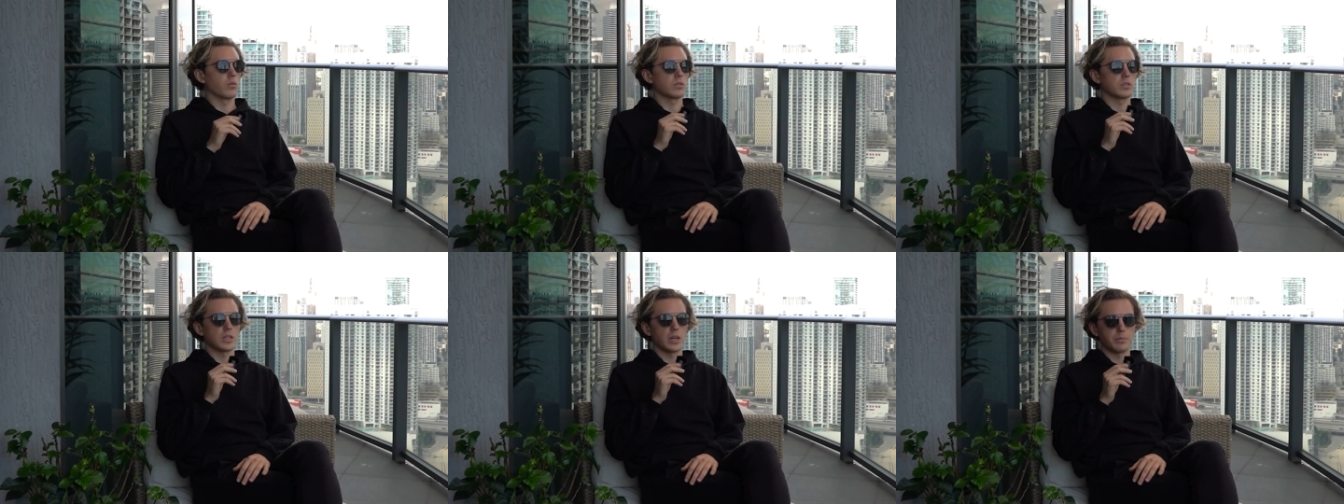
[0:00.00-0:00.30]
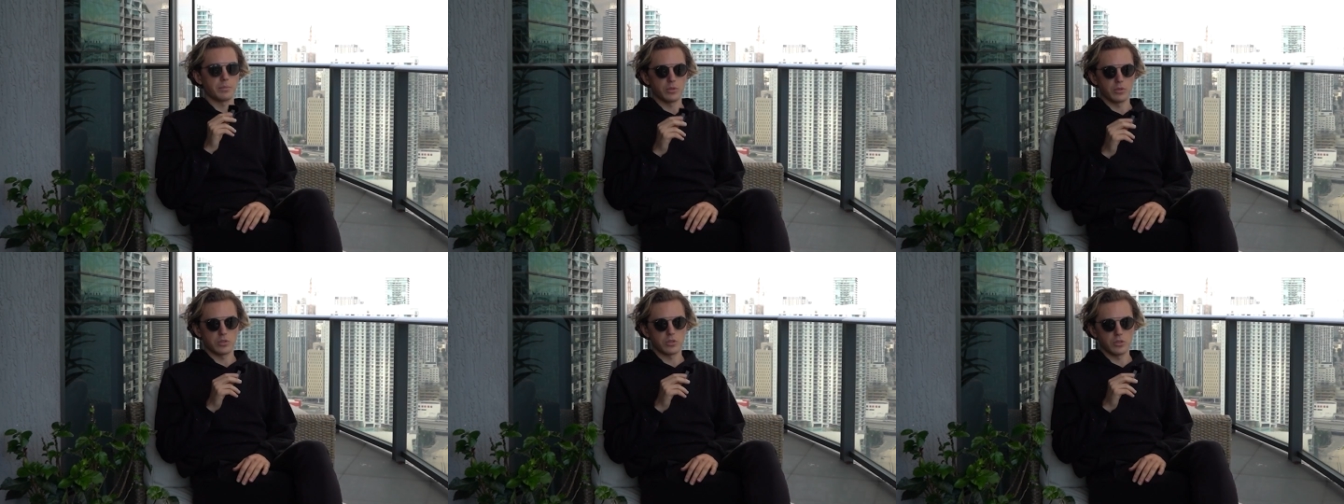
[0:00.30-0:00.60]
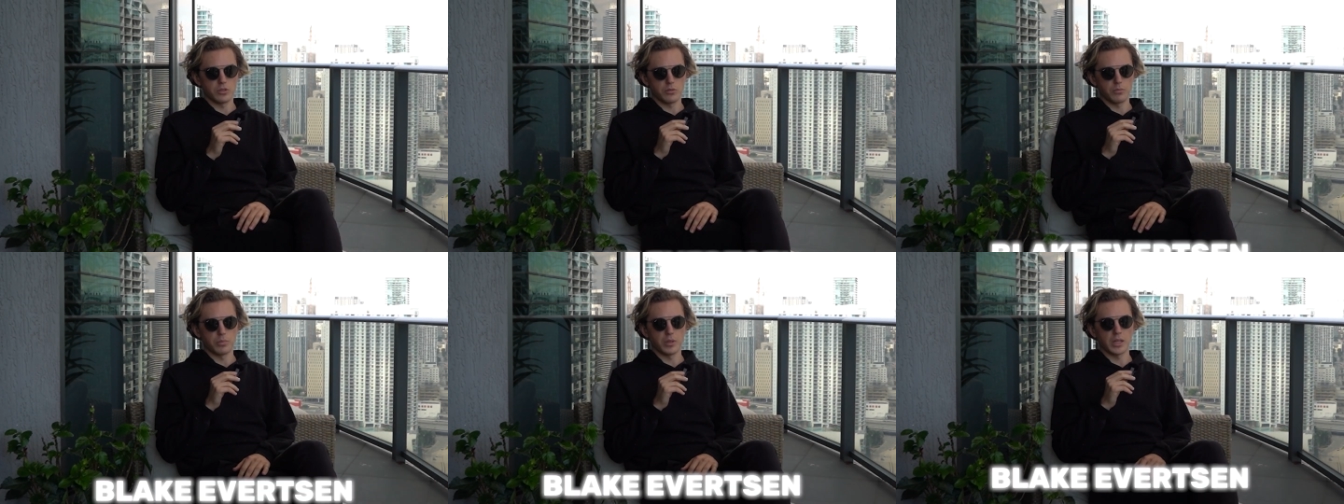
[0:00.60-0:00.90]
What's up
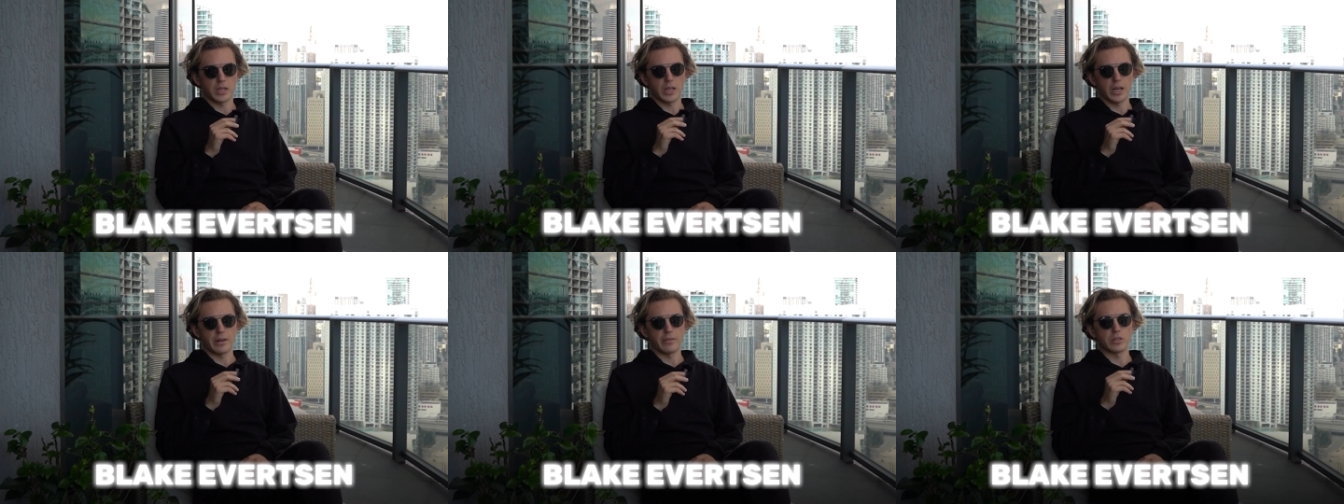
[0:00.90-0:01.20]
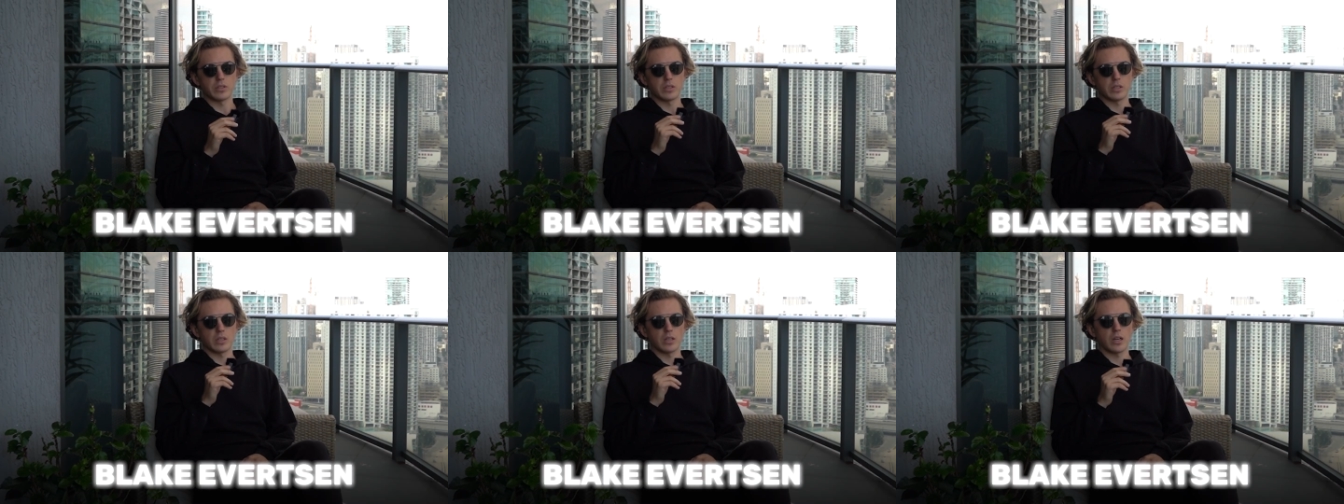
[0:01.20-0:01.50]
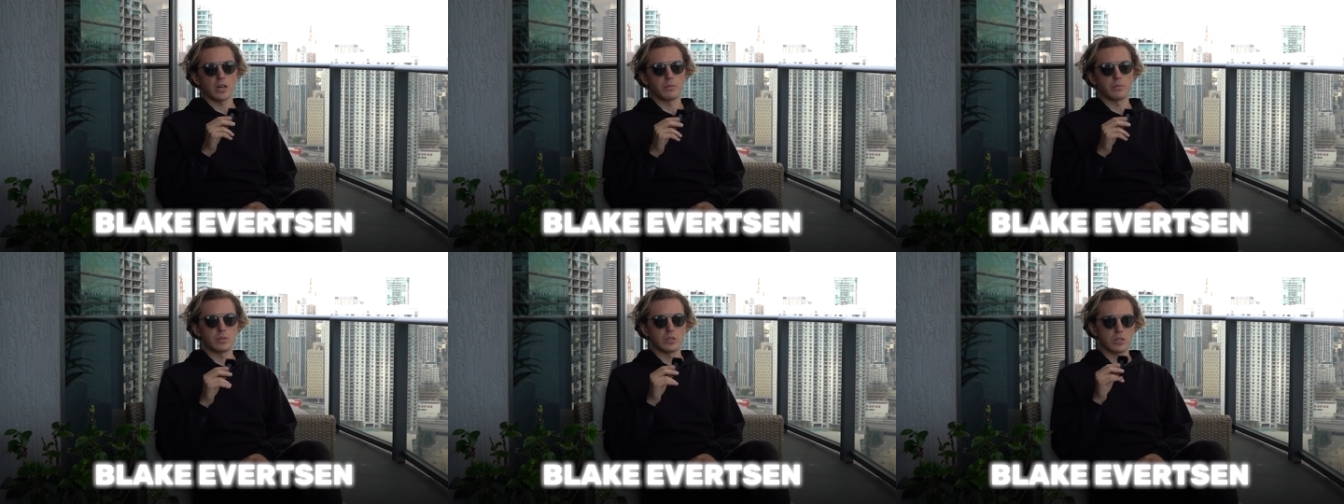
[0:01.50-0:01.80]
YouTube? Blake Evertsen
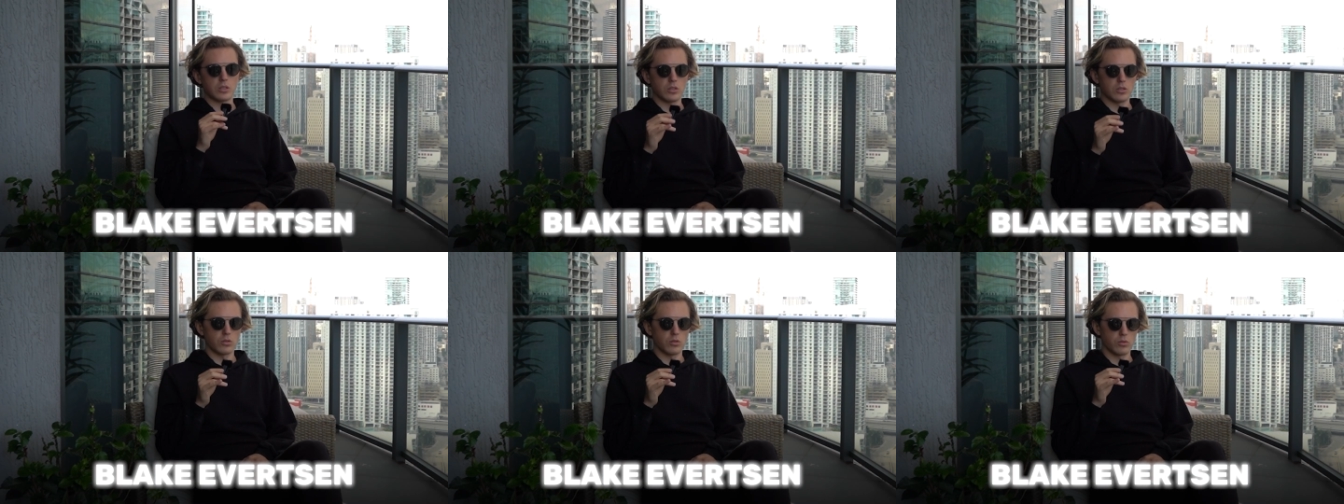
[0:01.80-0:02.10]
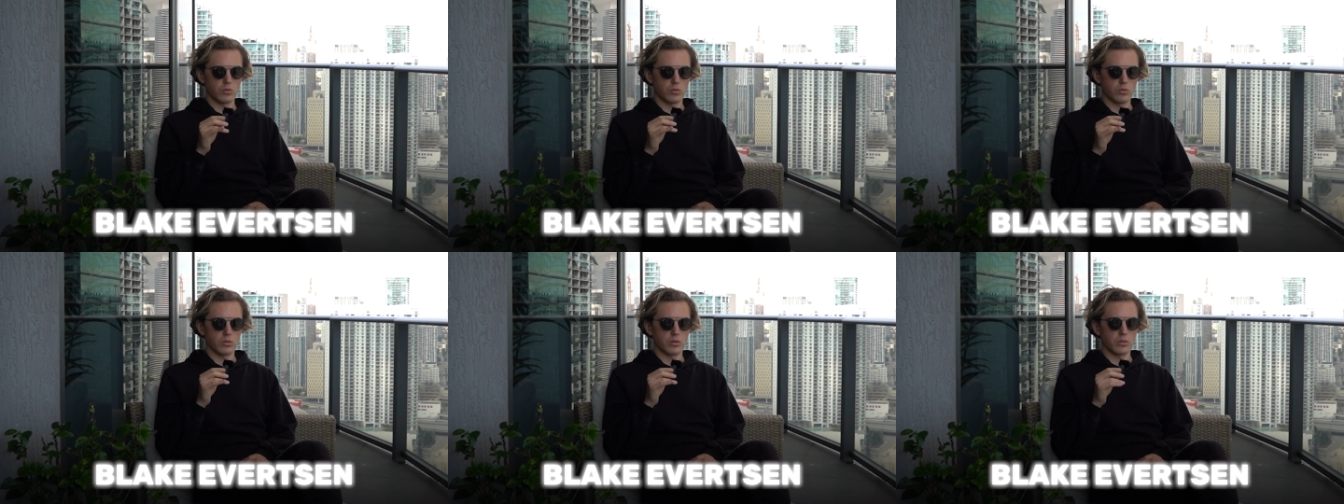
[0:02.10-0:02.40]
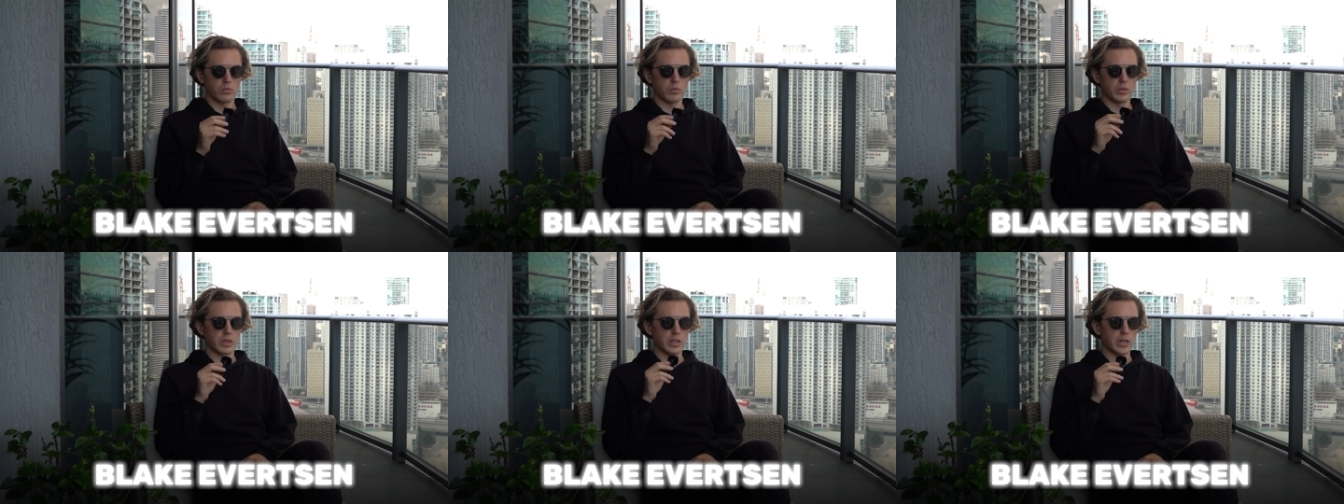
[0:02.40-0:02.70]
coming to you
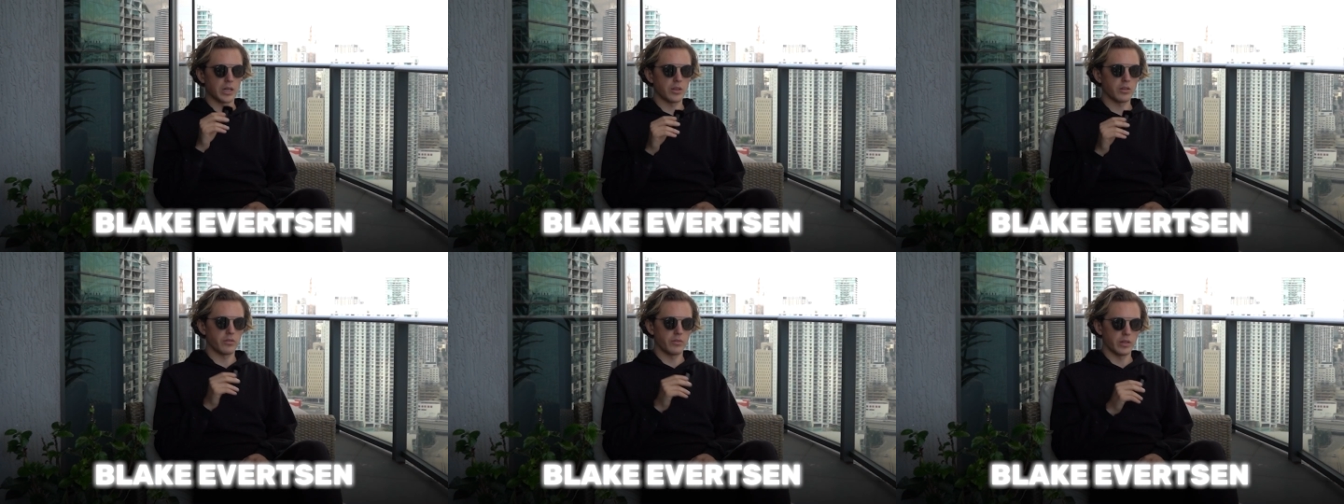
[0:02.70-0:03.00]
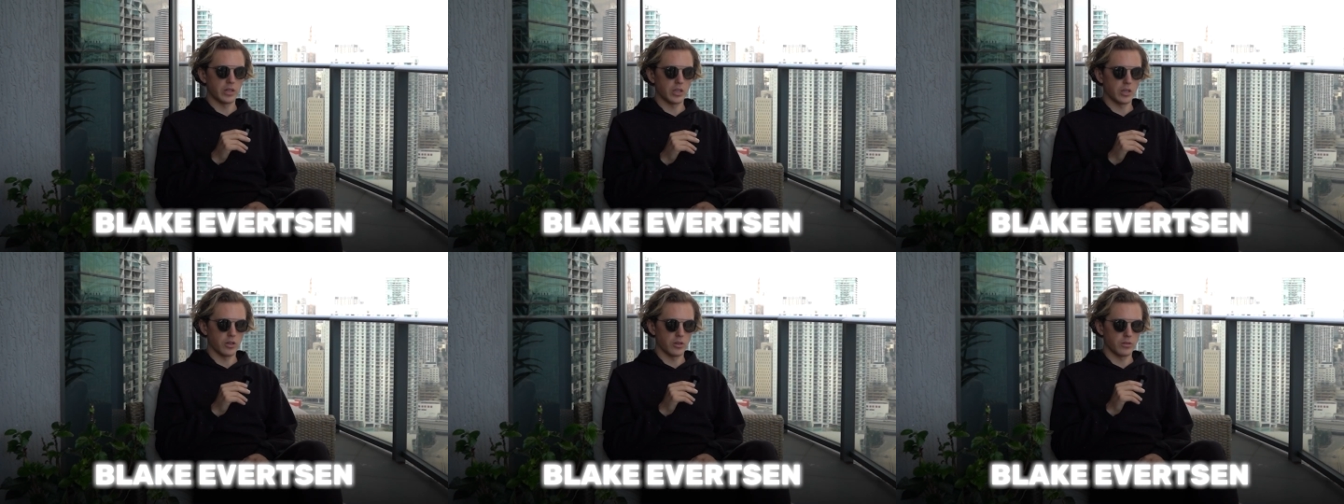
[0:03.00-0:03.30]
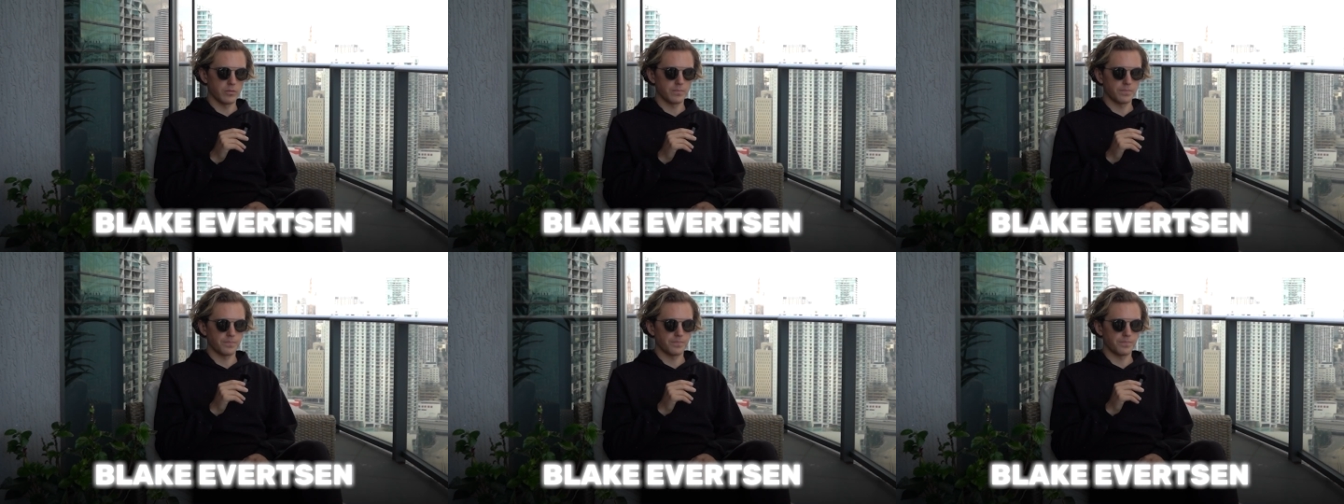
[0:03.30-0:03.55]
with another video.